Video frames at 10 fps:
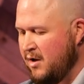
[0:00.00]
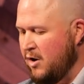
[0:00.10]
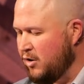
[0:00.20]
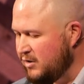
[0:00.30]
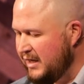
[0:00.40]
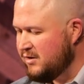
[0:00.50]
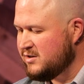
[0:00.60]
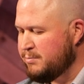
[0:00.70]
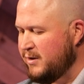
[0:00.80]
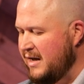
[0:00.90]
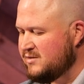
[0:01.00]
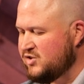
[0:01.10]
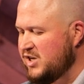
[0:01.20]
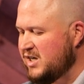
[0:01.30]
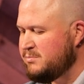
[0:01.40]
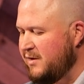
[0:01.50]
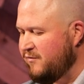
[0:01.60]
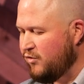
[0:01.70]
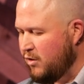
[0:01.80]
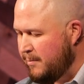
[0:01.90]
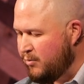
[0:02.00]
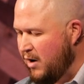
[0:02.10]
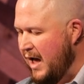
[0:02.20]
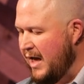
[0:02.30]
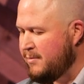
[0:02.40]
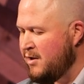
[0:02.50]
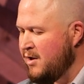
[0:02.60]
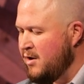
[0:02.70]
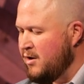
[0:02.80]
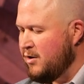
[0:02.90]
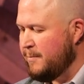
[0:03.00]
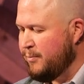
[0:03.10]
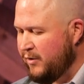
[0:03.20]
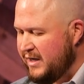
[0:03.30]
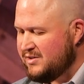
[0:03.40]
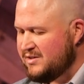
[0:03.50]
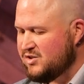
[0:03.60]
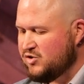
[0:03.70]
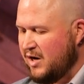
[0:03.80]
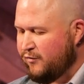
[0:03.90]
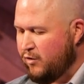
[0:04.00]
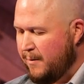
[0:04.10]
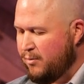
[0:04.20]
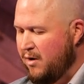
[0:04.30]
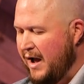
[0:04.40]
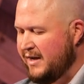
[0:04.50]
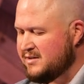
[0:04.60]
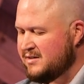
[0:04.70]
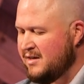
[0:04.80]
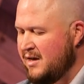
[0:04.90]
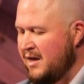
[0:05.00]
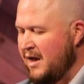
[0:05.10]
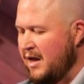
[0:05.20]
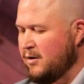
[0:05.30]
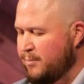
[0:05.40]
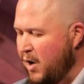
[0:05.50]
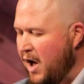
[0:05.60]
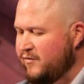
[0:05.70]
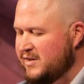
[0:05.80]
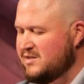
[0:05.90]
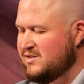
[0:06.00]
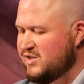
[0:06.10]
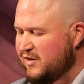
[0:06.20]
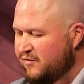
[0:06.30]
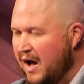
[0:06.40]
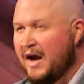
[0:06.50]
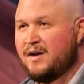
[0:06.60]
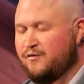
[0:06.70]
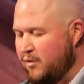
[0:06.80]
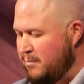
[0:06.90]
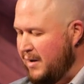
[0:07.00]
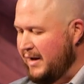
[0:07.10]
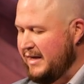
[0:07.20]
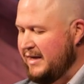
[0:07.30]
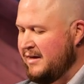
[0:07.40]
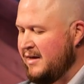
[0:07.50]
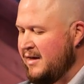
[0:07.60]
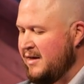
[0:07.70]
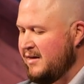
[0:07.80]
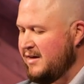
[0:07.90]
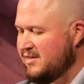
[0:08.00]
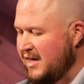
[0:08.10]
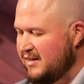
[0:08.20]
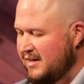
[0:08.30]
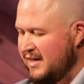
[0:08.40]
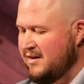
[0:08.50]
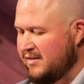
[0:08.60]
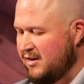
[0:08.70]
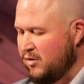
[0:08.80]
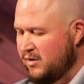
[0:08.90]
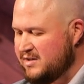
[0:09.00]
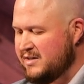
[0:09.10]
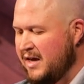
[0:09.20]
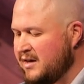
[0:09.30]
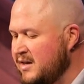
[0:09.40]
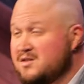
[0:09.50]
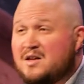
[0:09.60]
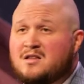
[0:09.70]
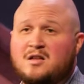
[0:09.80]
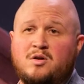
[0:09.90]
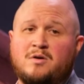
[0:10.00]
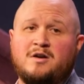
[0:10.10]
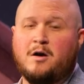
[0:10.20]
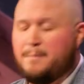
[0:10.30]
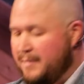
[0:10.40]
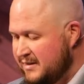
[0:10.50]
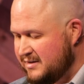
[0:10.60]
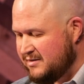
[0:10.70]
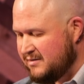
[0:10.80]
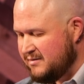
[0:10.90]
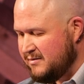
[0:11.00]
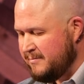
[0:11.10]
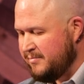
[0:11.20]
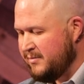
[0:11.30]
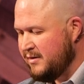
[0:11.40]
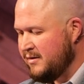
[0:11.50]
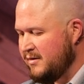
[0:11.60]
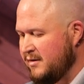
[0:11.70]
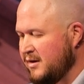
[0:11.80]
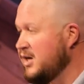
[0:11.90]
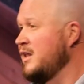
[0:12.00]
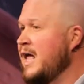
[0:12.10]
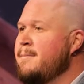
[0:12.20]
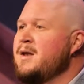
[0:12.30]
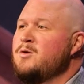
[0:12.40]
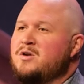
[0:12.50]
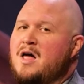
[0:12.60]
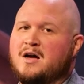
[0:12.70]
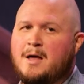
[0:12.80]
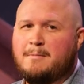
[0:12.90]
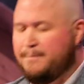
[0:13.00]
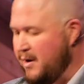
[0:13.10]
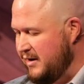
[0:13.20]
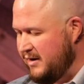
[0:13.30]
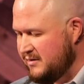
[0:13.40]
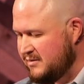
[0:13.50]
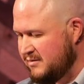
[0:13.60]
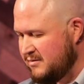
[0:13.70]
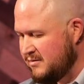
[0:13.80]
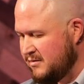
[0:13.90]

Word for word: Her leaders pronounce judgment for a bribe, her priests instruct for a price, and her prophets divine for money. Yet they lean on the Lord, saying, Is not the Lord in our midst? Calamity will not come upon us.